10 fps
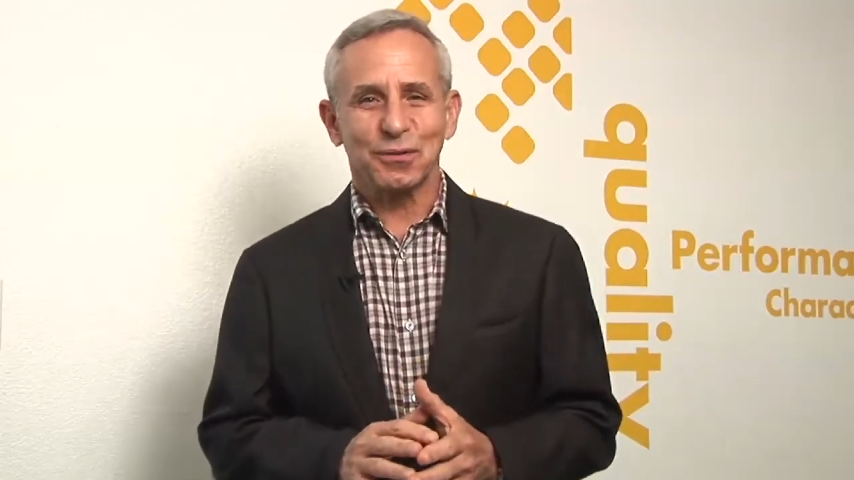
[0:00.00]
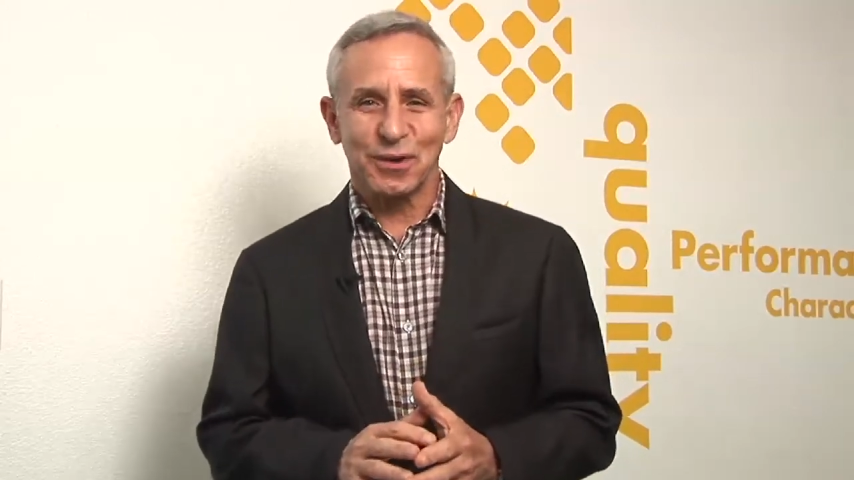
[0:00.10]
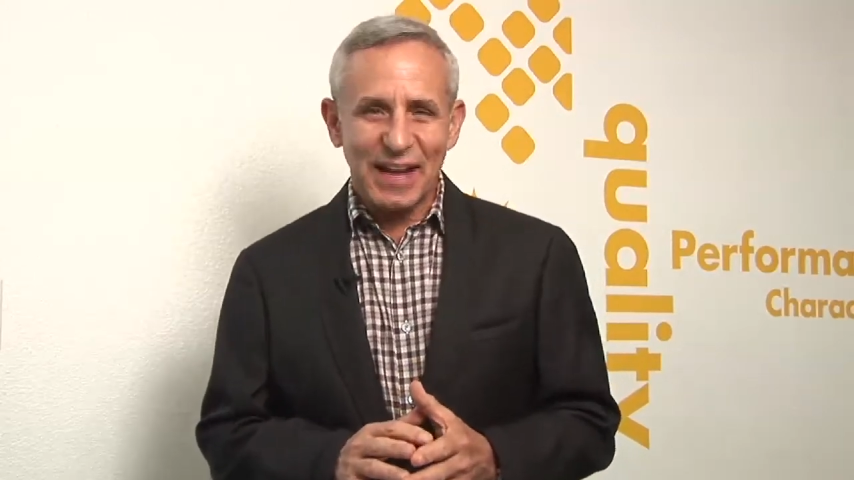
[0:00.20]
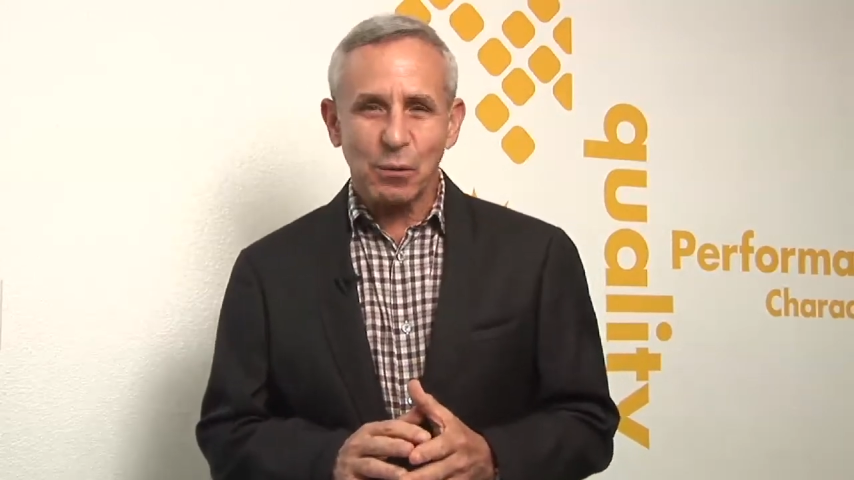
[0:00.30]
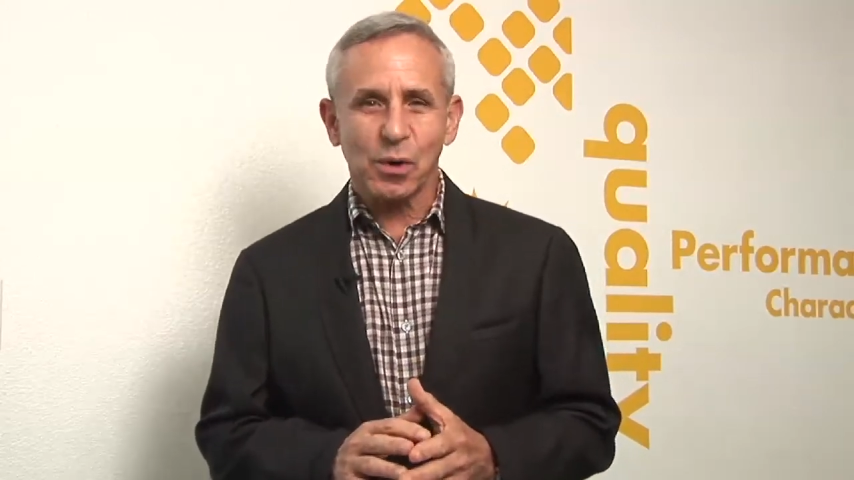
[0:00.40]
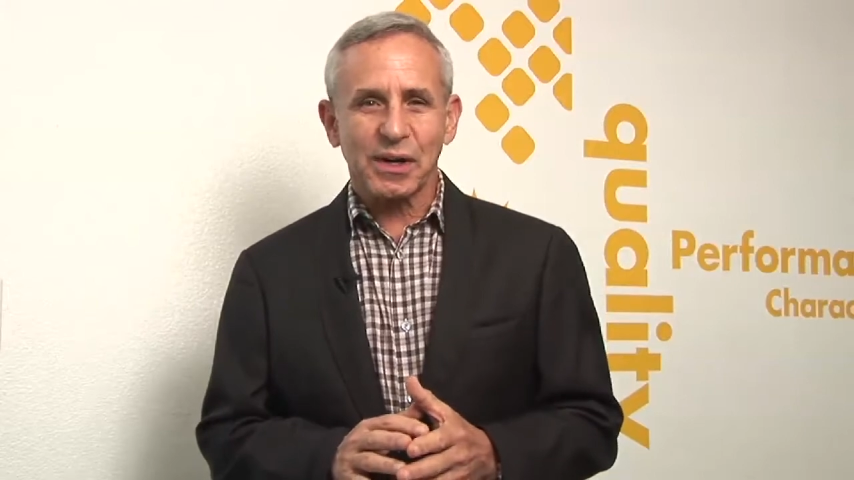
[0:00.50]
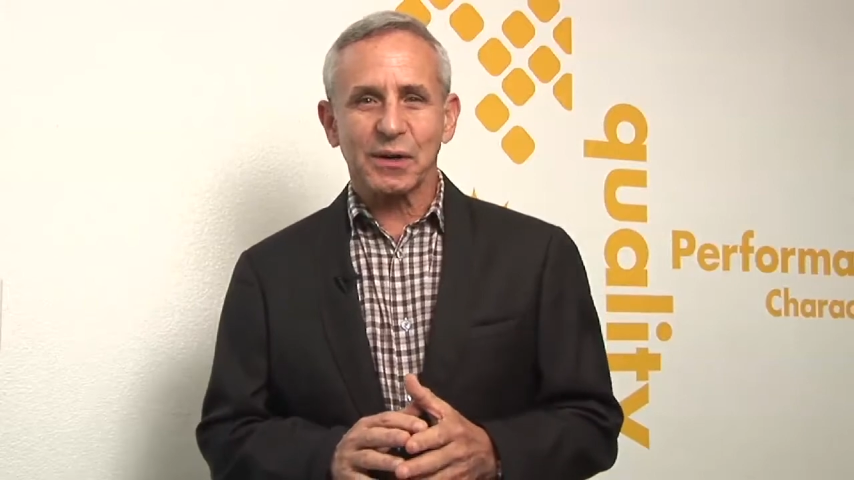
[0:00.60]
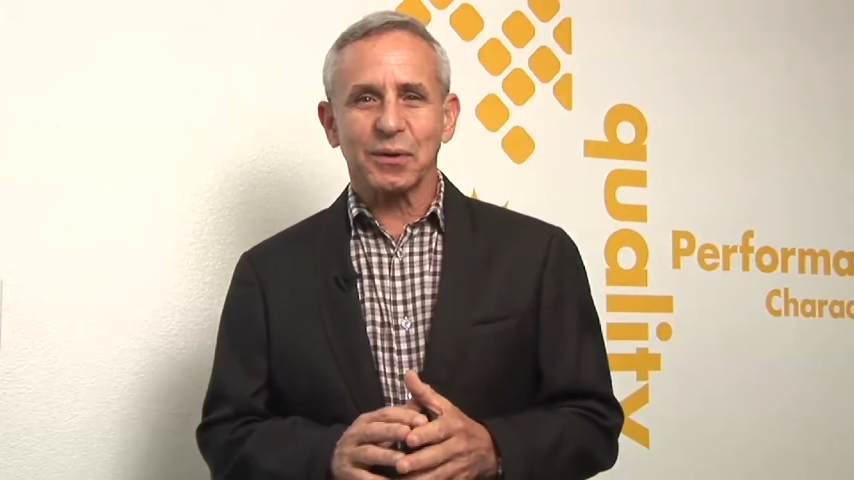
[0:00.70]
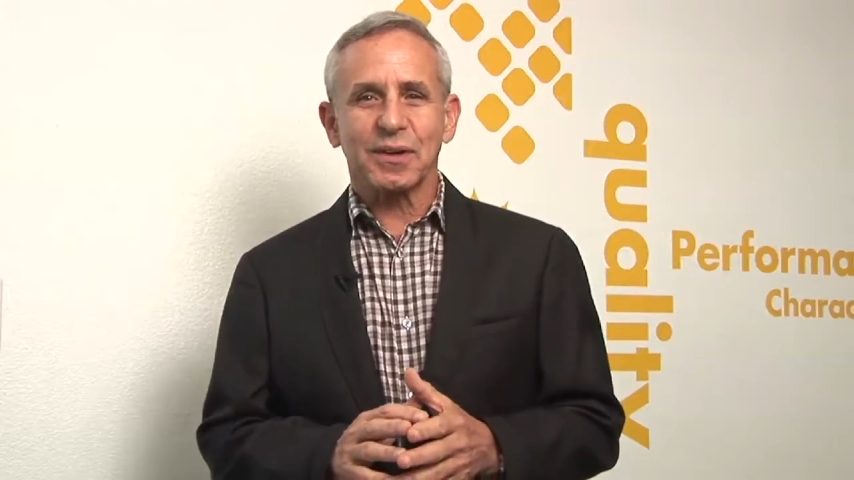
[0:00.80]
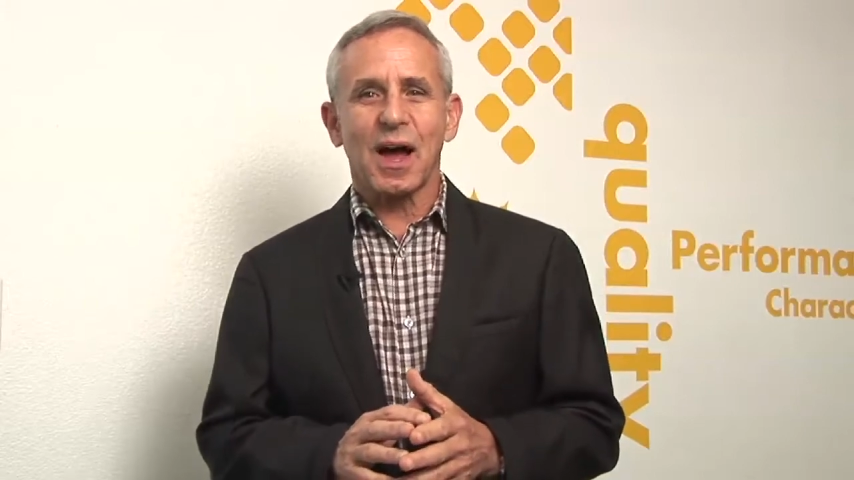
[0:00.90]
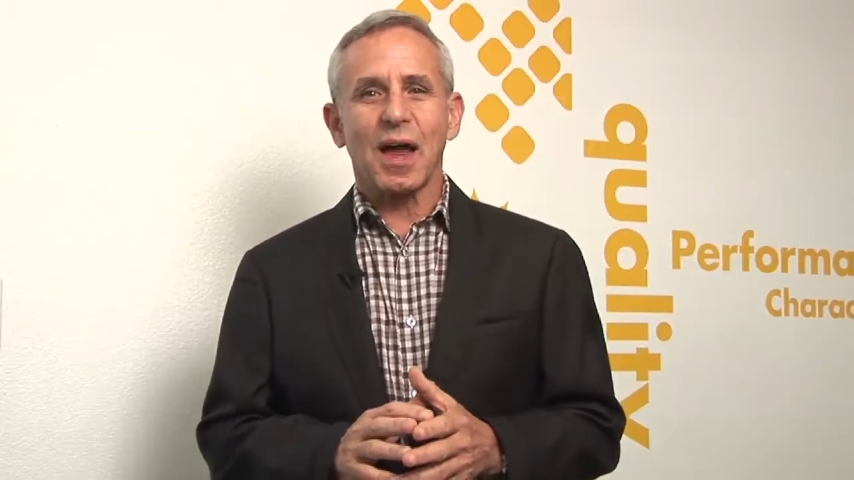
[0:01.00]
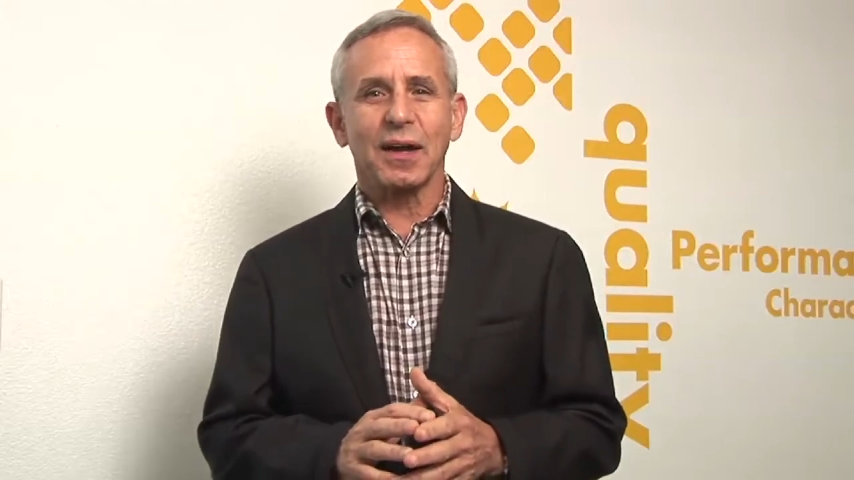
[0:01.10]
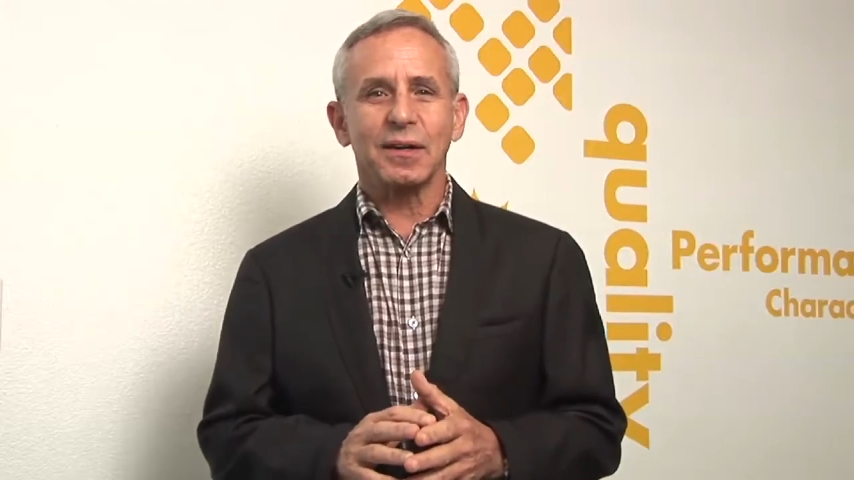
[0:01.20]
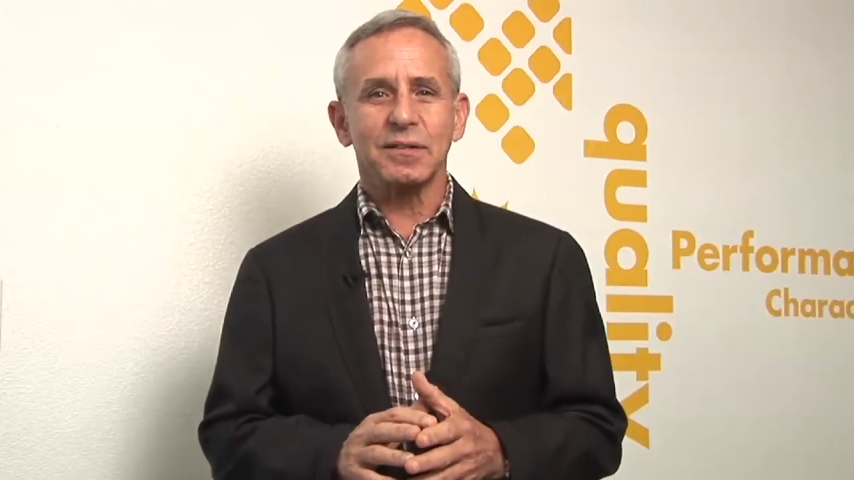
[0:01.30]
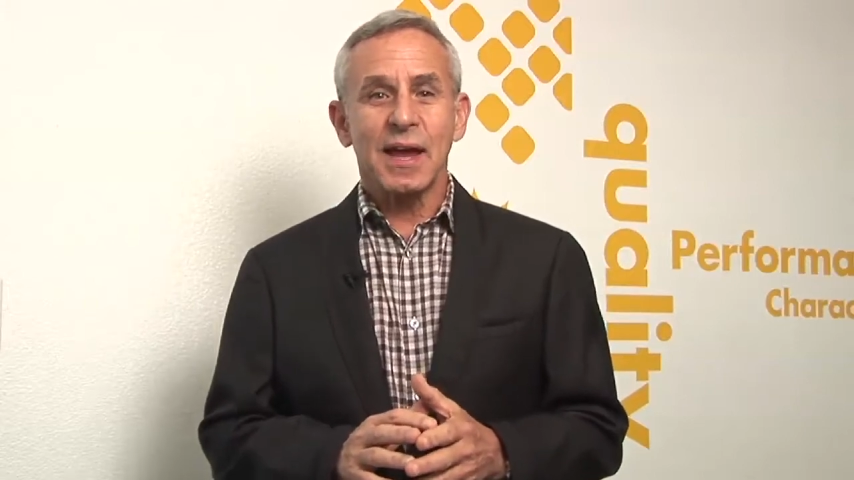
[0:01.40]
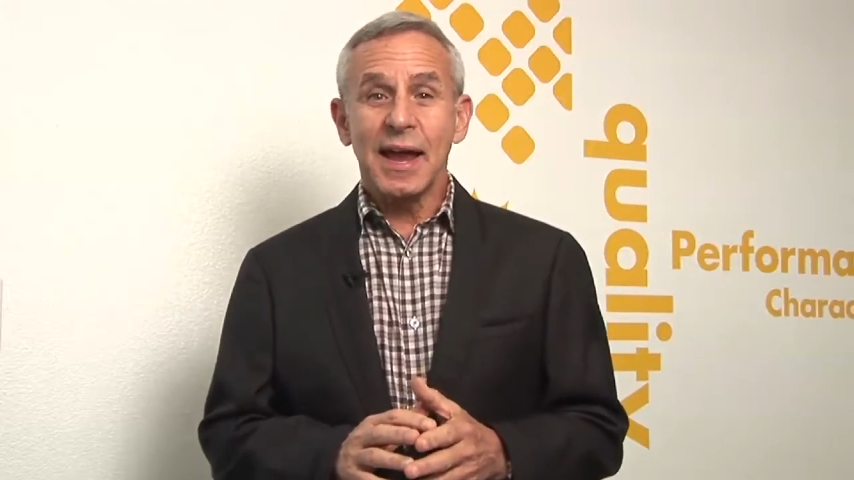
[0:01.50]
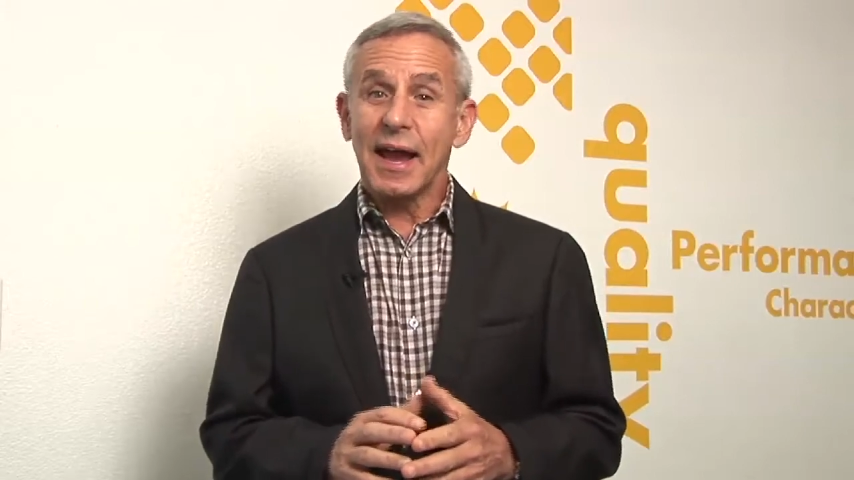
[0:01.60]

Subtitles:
for networking with colleagues